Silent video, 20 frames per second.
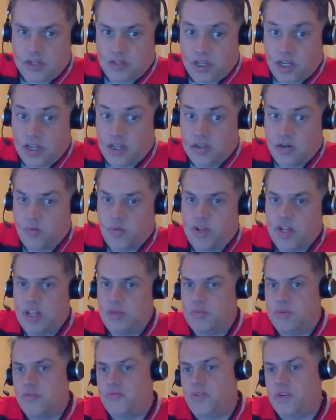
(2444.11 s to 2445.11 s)
Tyler went
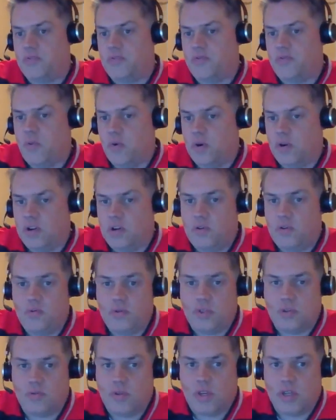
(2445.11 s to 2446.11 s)
a perfect
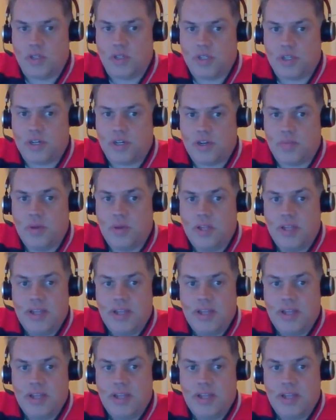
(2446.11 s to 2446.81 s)
4-0, so nice job.